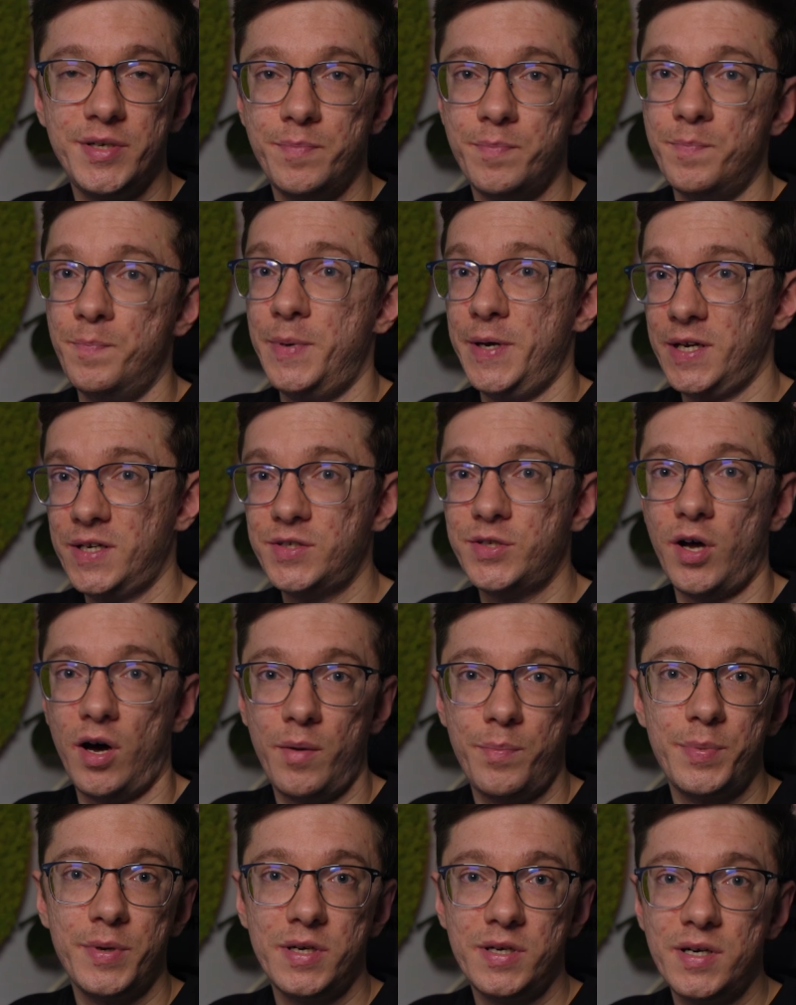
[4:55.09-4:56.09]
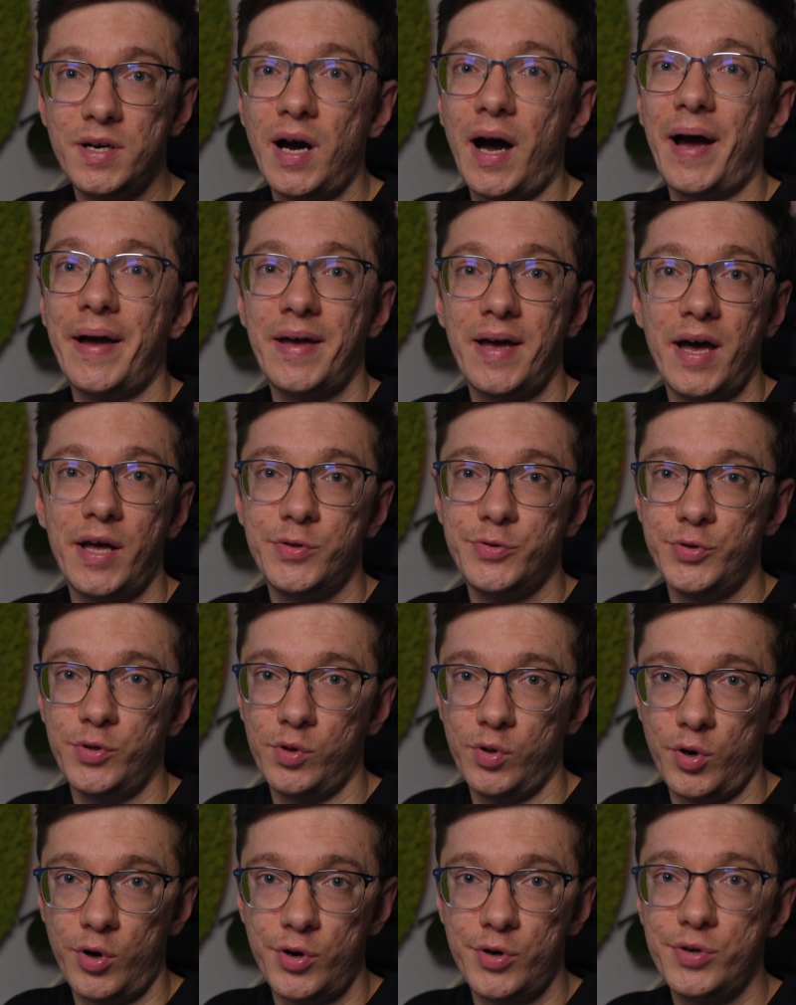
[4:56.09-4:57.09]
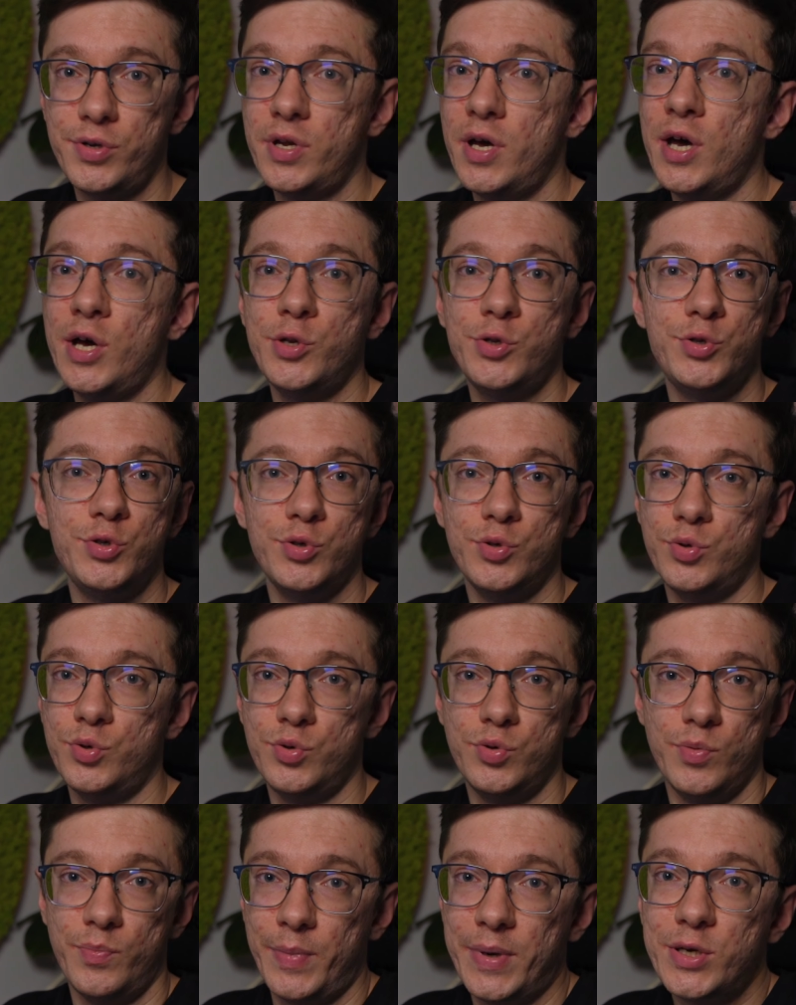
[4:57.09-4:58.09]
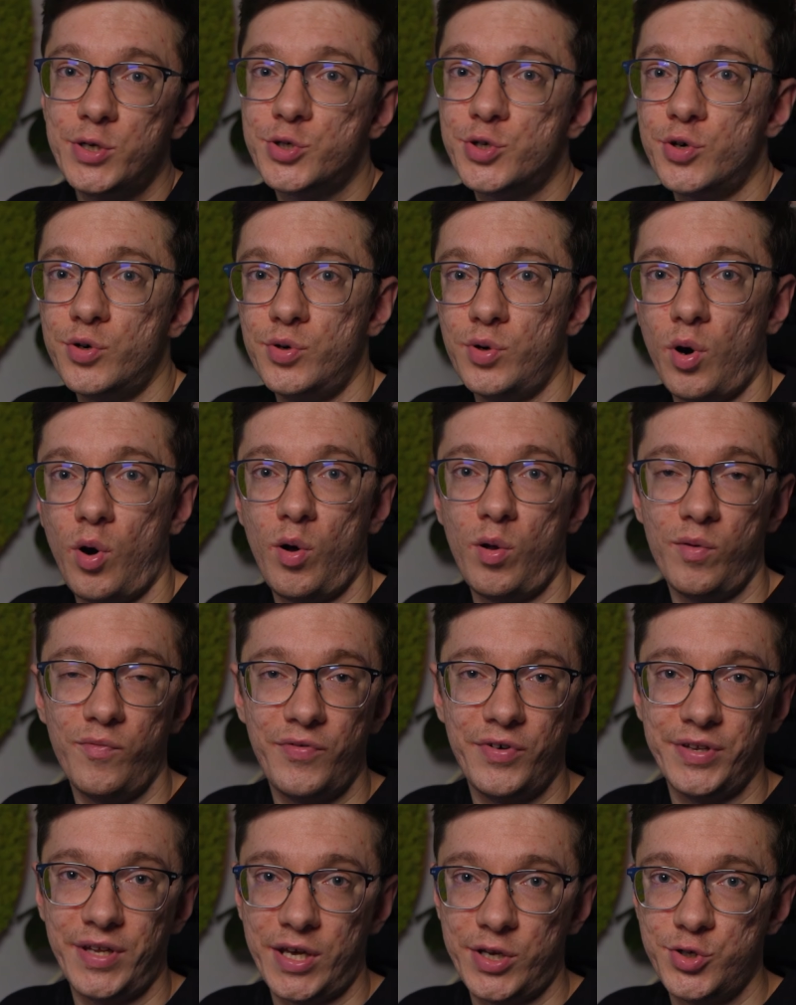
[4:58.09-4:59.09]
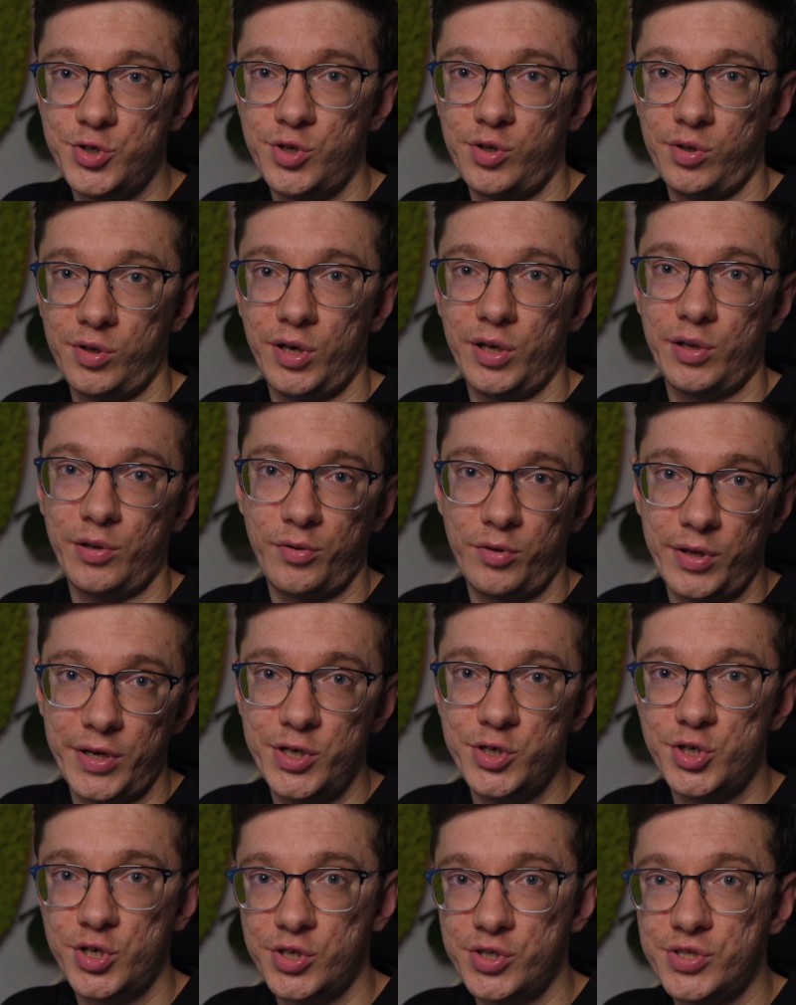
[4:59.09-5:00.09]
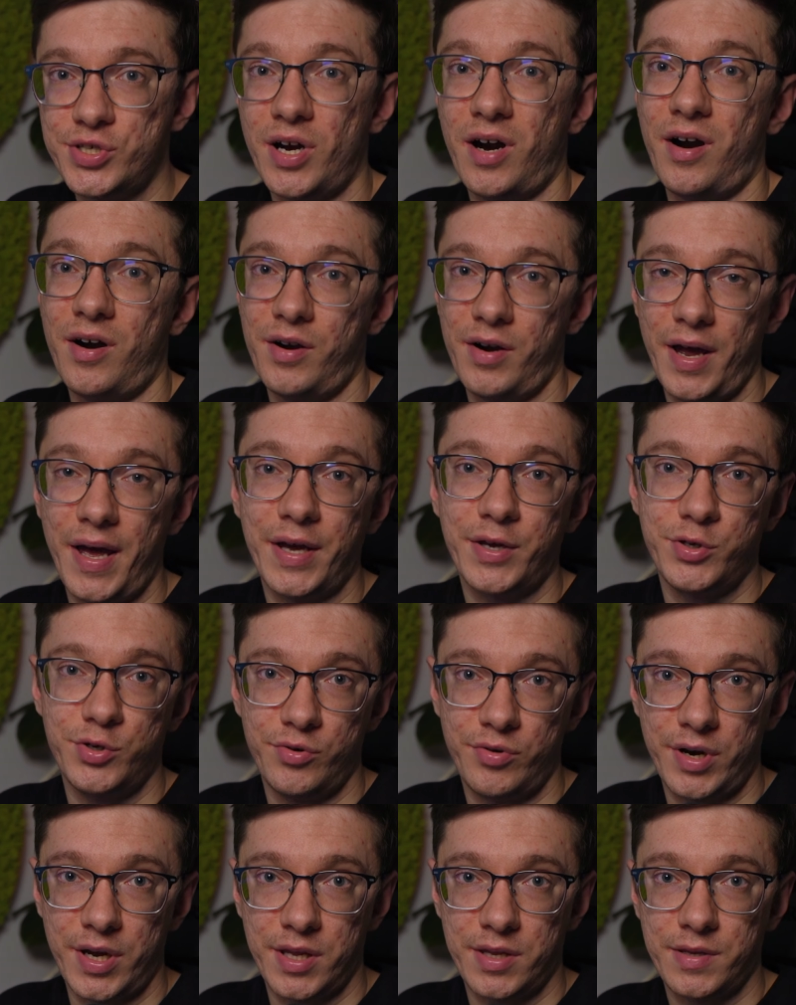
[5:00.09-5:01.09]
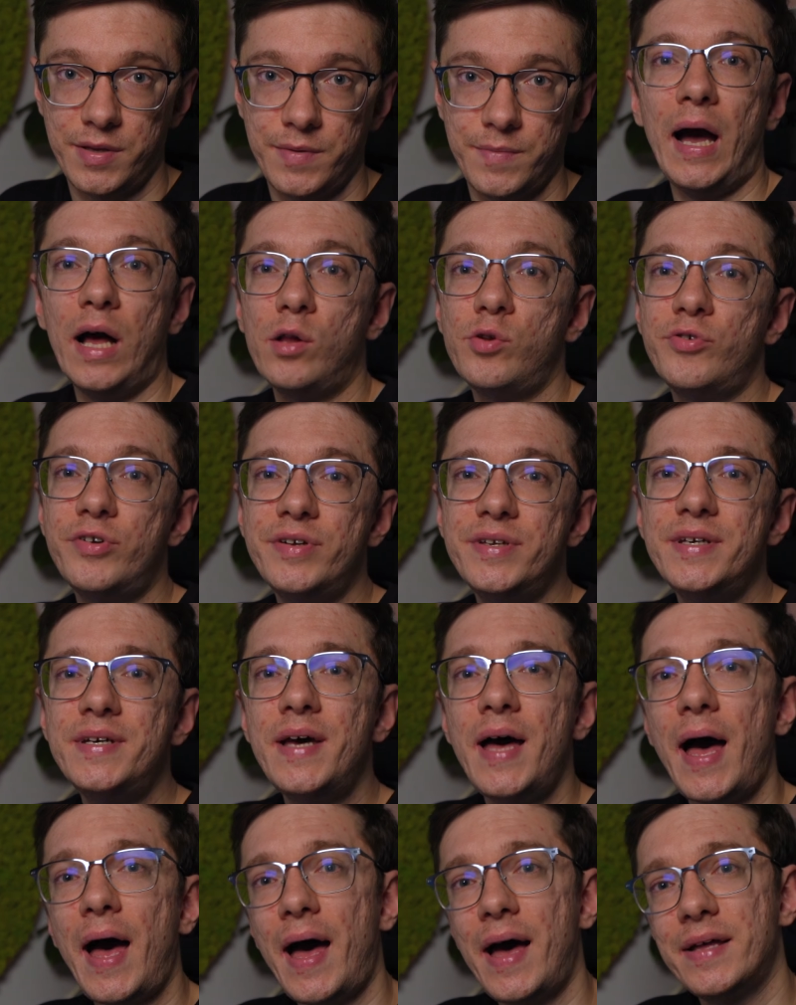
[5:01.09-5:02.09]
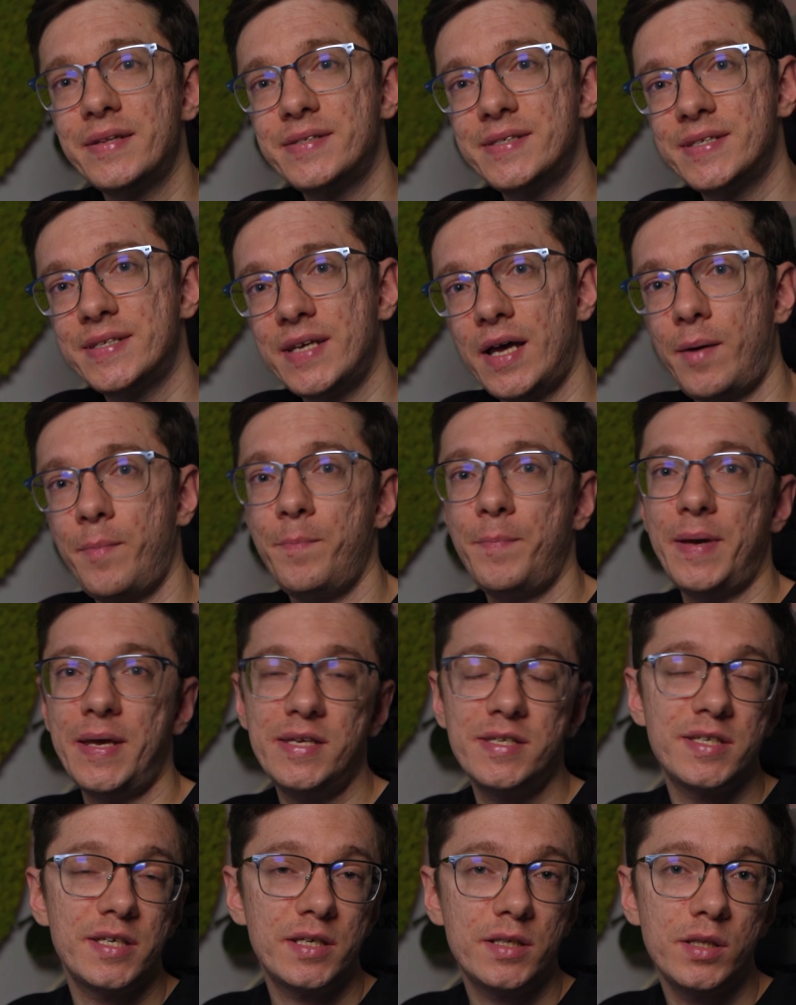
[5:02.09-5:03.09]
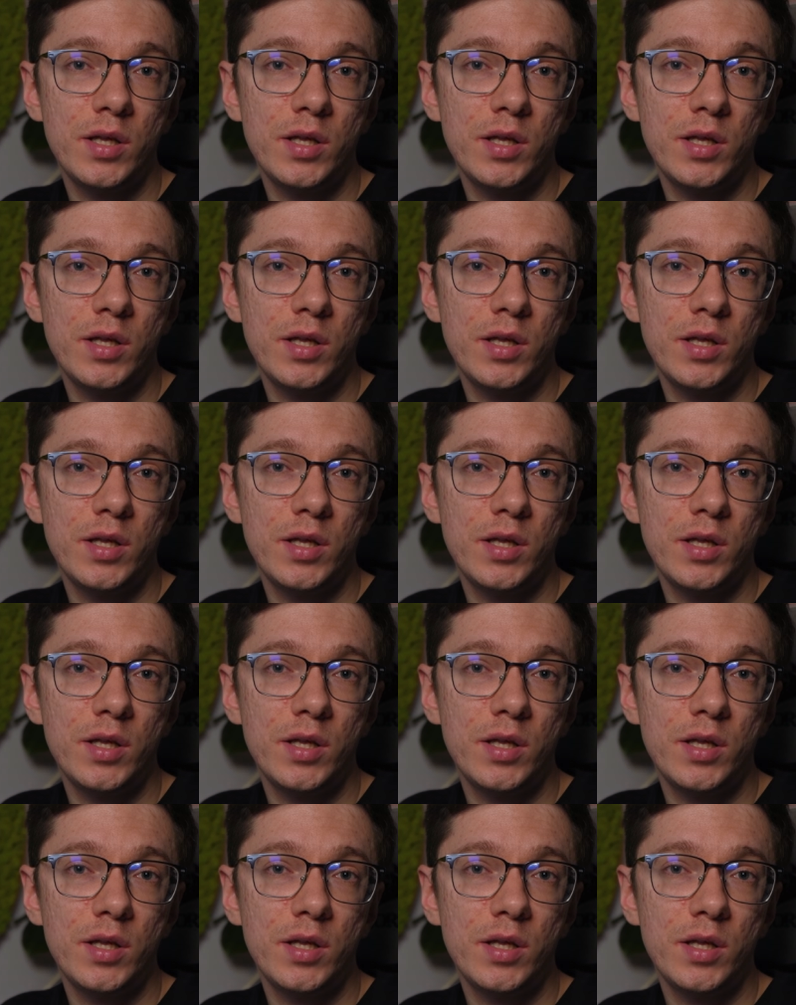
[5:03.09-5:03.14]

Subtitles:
big topic I had to learn to make sure all financial calculations are accurate. I already had some basic